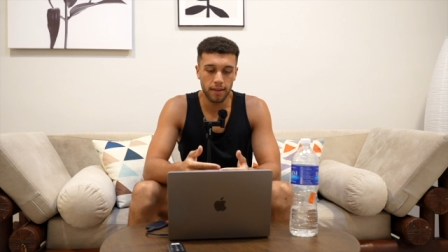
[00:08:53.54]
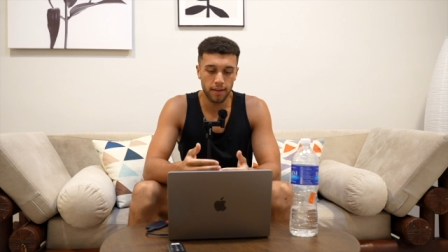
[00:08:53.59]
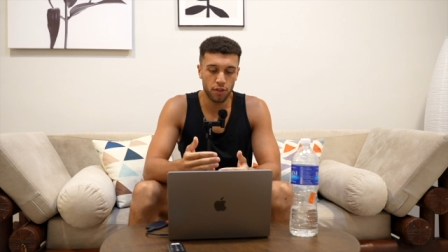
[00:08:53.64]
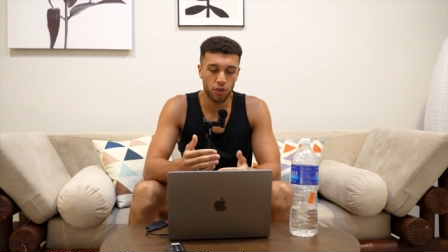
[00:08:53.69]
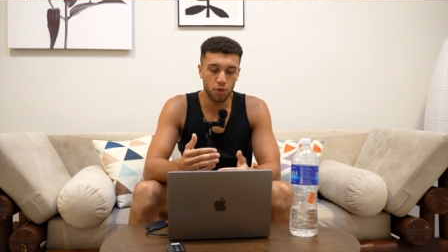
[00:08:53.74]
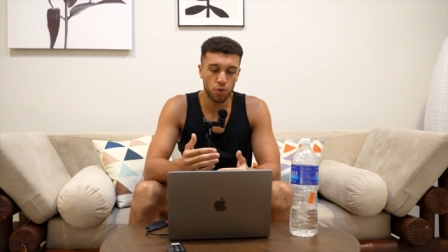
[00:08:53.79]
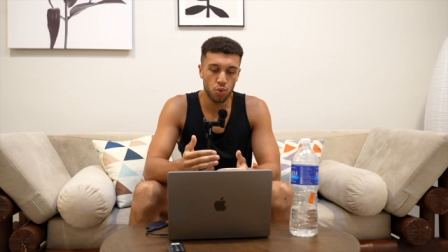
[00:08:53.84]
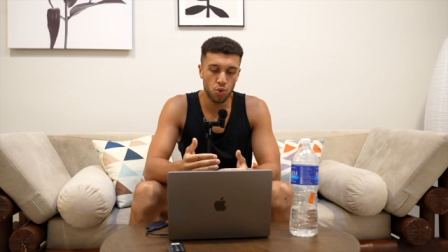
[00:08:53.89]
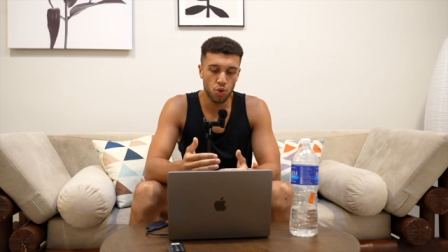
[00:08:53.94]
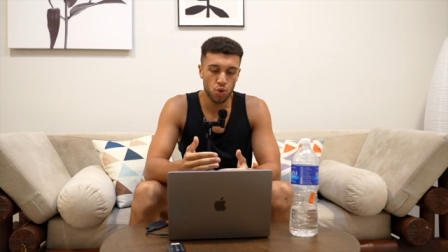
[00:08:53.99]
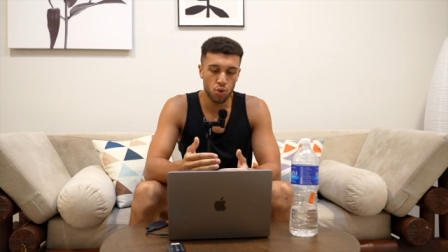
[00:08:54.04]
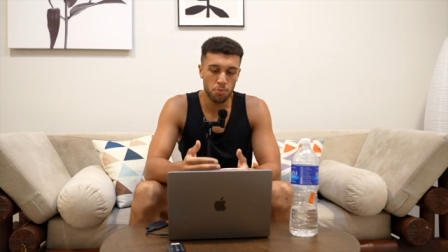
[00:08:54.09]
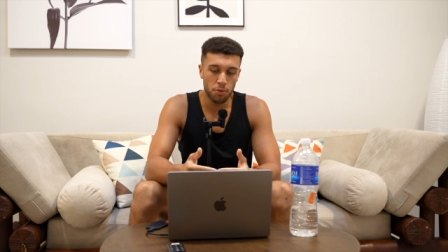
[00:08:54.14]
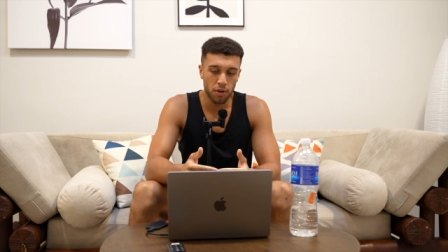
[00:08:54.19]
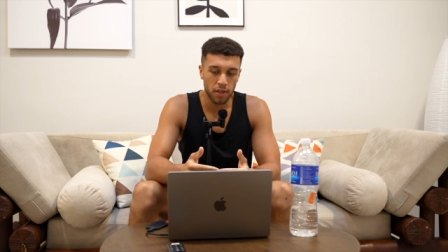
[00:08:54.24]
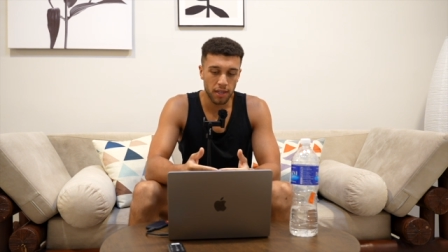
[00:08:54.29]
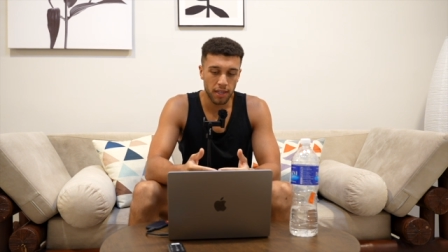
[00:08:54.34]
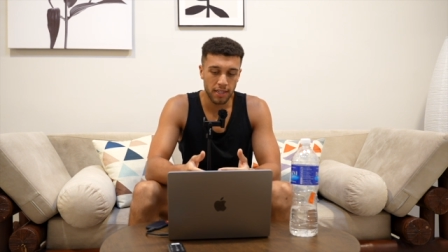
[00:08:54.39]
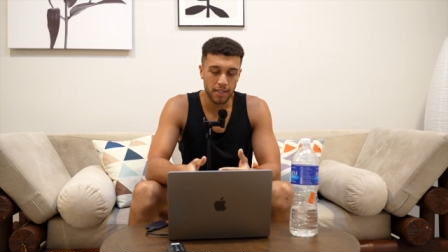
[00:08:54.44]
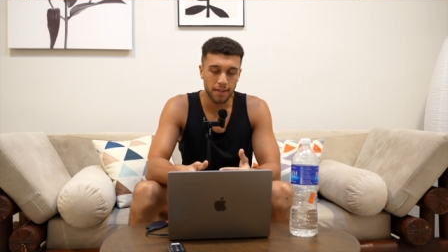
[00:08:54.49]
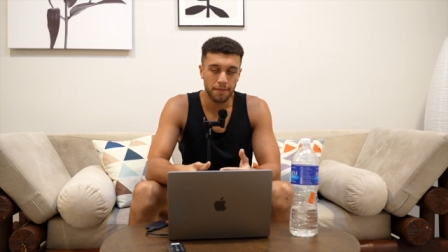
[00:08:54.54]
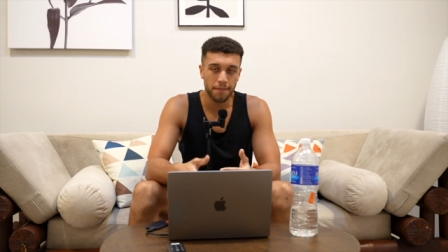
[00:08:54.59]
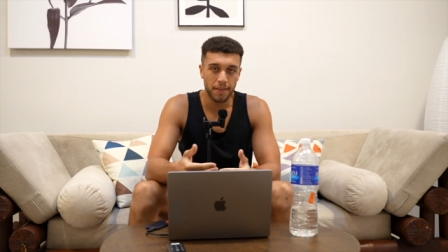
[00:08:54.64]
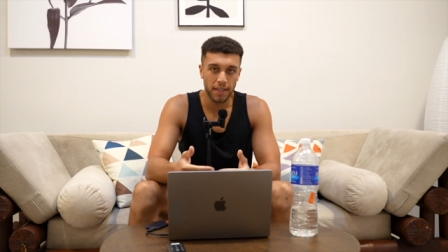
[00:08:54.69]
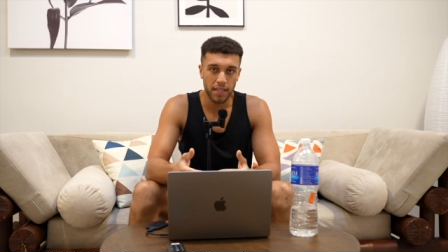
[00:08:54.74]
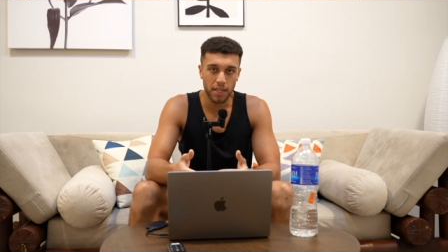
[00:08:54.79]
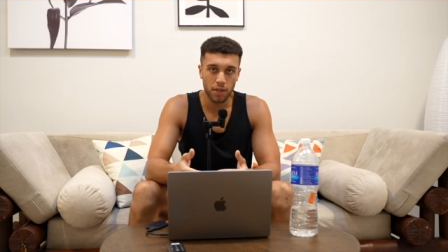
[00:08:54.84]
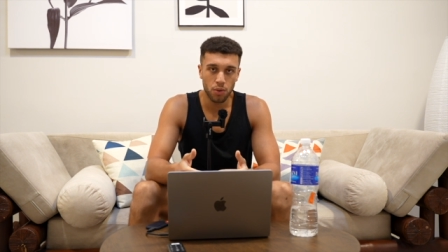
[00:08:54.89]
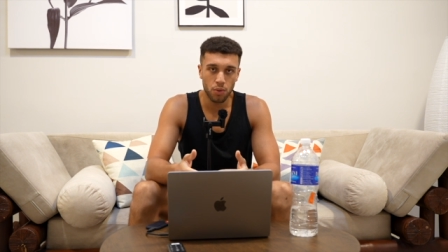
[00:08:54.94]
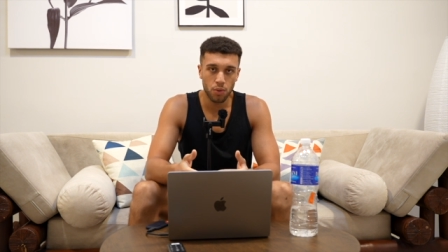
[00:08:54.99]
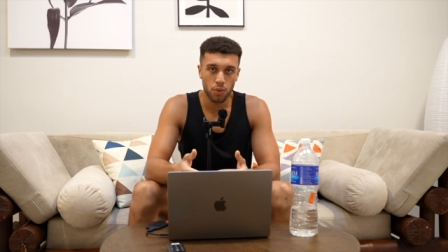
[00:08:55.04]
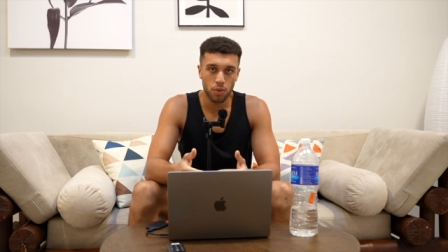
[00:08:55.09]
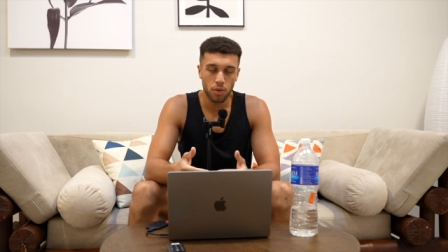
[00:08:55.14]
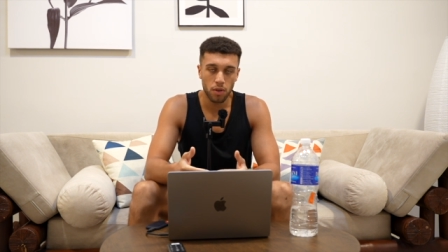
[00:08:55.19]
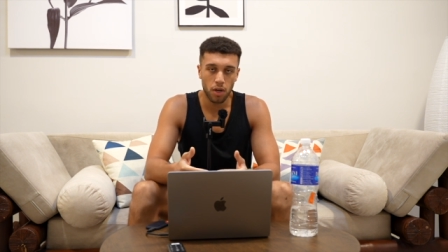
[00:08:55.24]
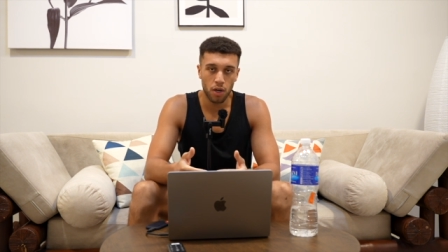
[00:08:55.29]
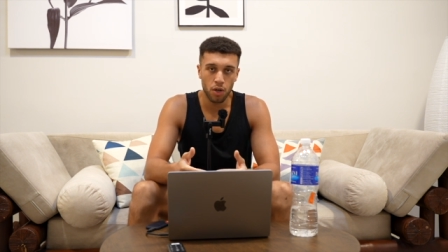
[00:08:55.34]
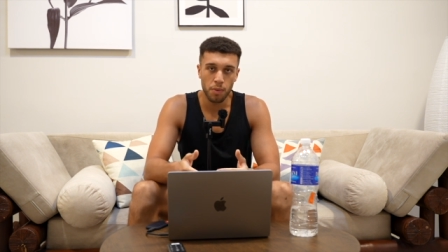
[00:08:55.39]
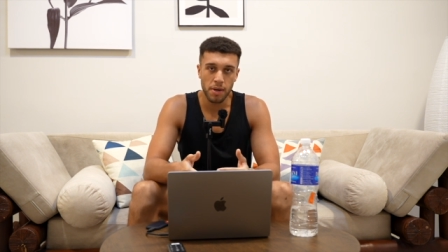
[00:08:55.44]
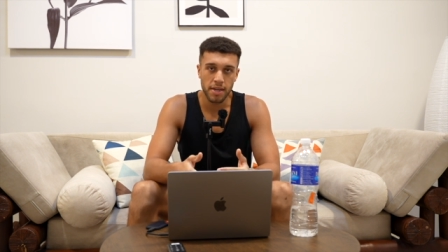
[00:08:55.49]
use your money as a vehicle.
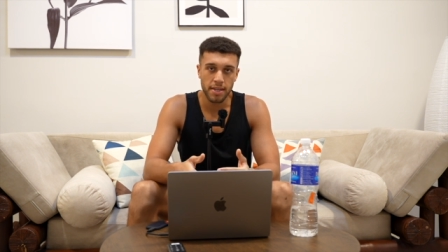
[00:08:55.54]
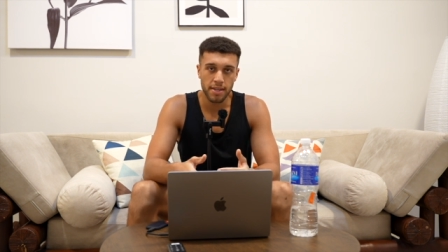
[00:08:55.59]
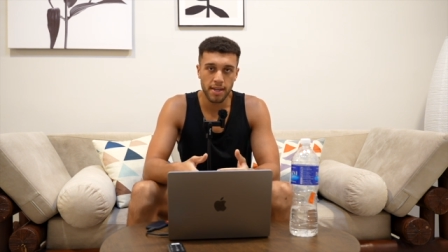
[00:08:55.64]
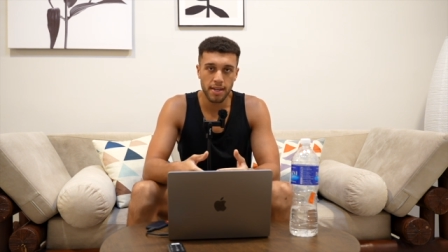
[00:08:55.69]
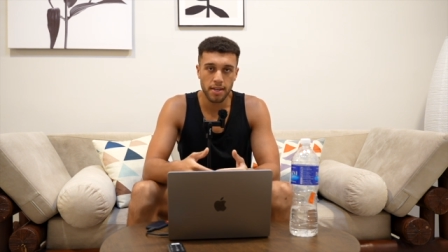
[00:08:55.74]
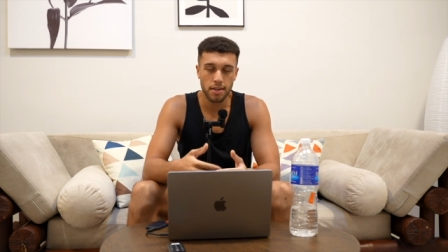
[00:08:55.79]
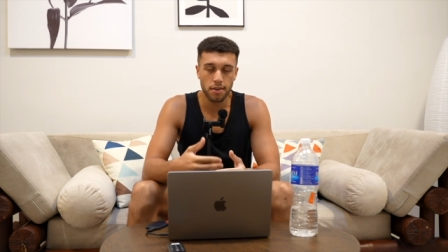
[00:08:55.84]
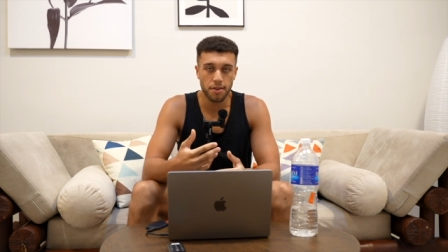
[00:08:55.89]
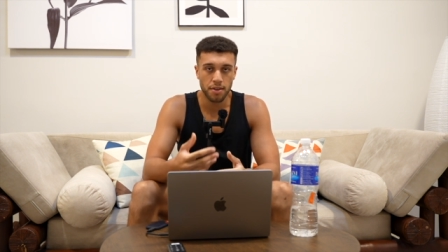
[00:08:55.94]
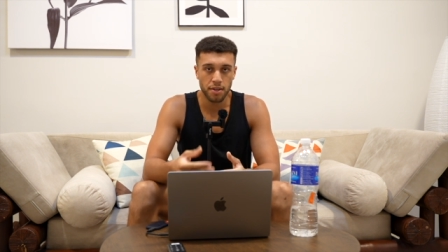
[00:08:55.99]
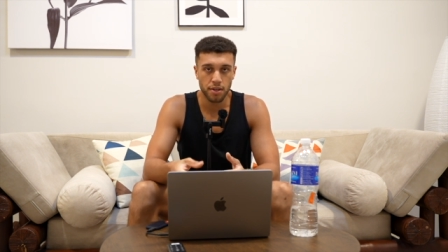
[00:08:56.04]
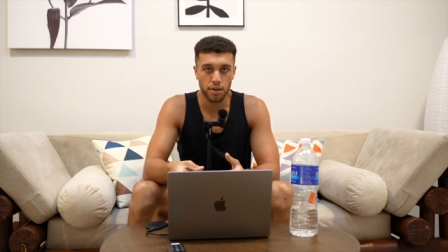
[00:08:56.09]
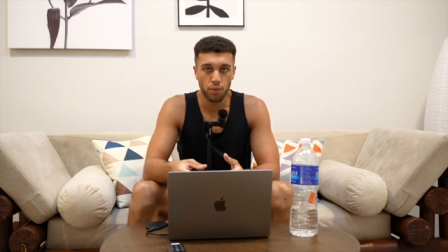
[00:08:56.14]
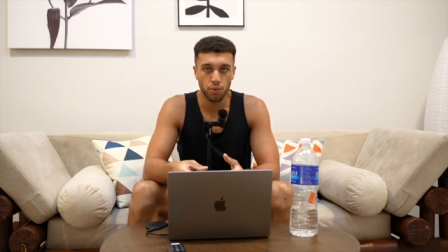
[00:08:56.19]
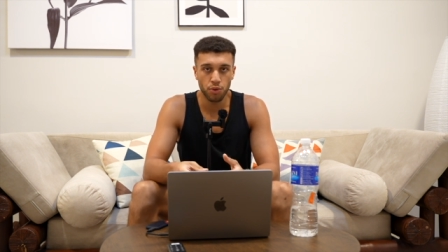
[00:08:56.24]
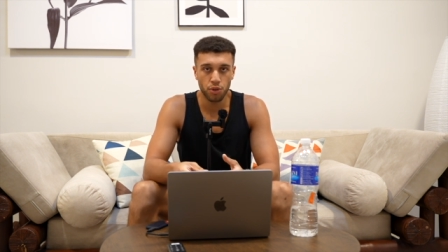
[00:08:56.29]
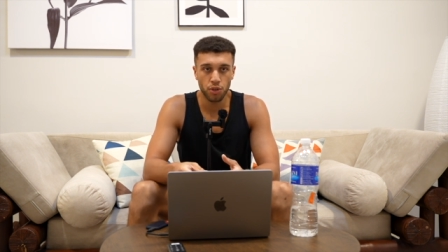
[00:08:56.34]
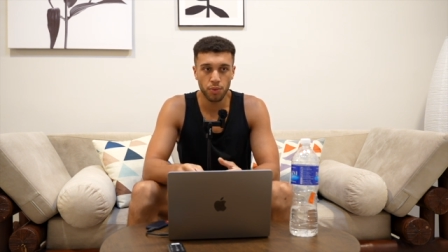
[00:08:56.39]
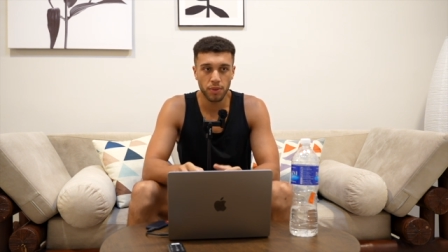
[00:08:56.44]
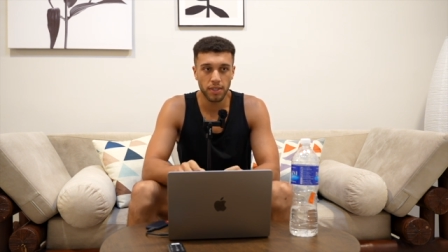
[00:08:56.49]
I always say it's like soldiers.